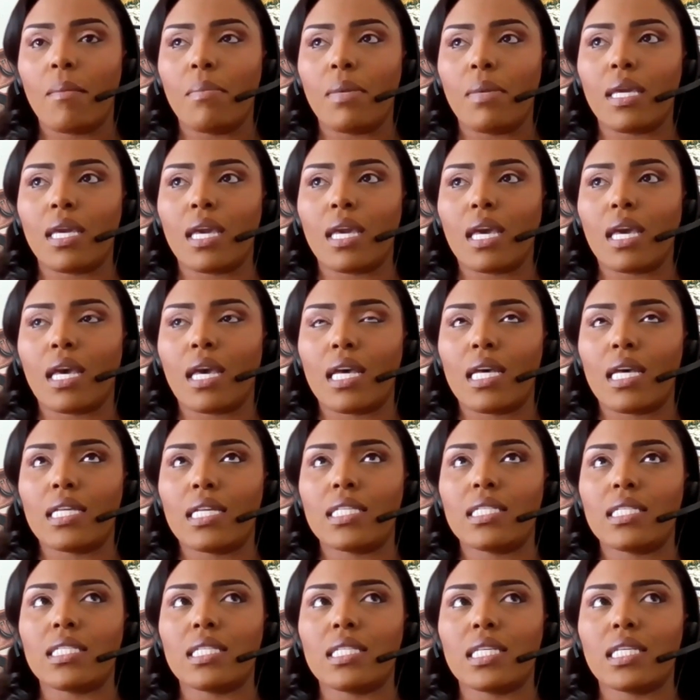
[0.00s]

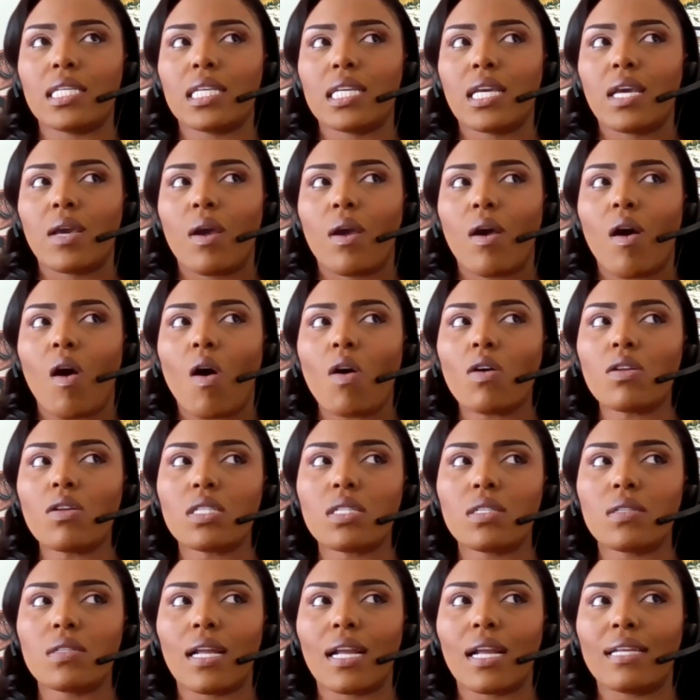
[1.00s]
because
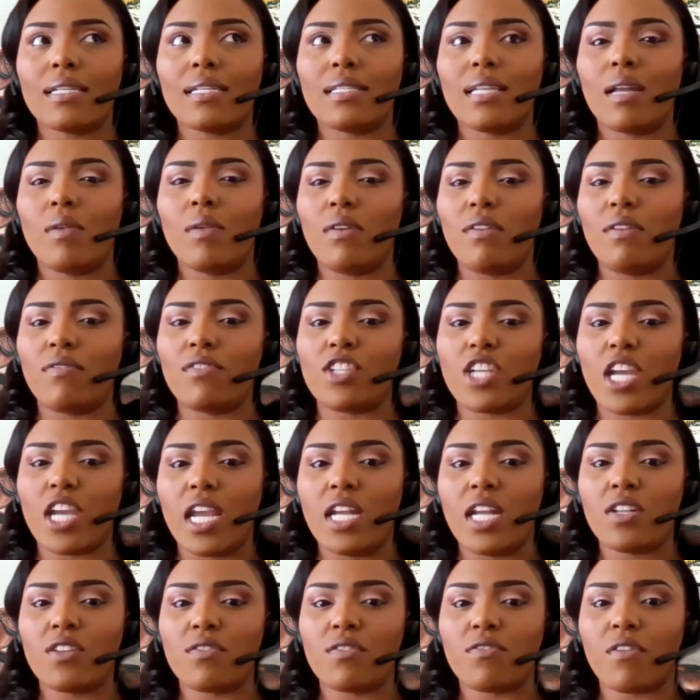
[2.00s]
also, like I said, we've
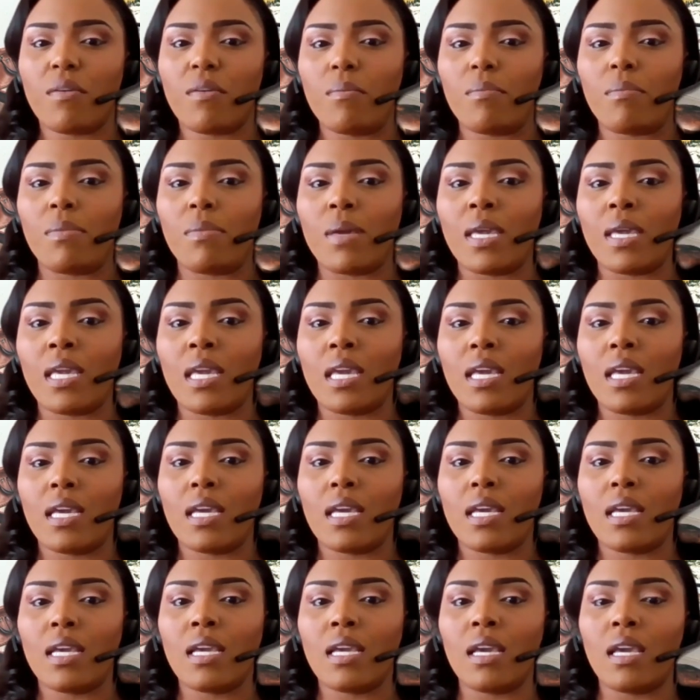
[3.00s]
changed from
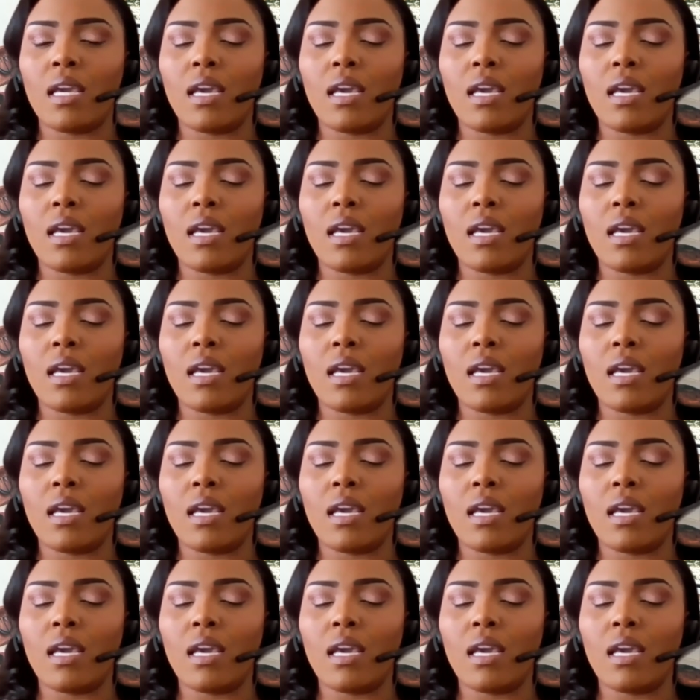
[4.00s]
being